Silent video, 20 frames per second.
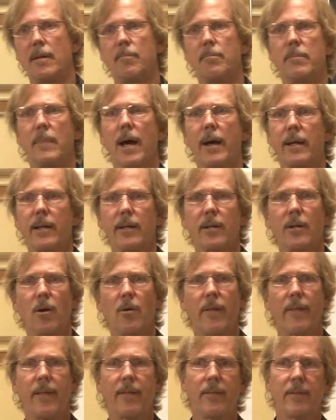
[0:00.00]
not going to go
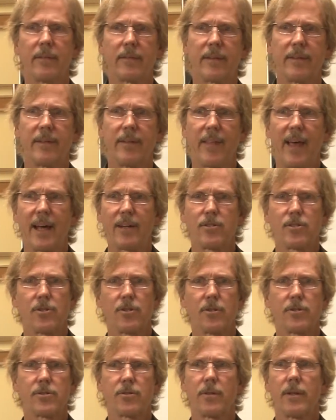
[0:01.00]
to, the, to that
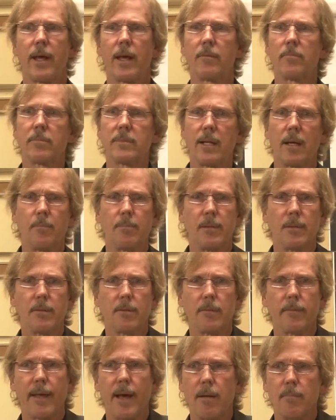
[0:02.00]
church or that temple or
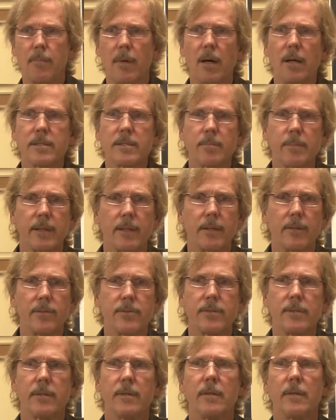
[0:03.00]
that mosque
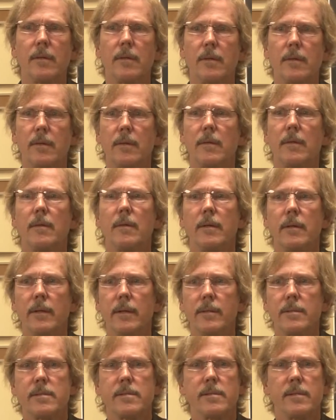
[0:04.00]
because
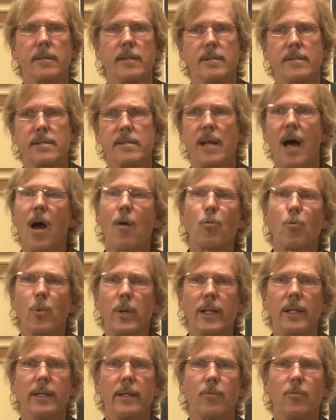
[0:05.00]
it's, it's not
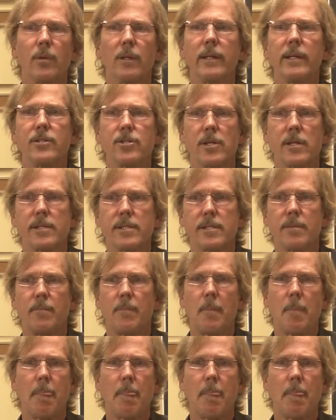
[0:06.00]
really religious.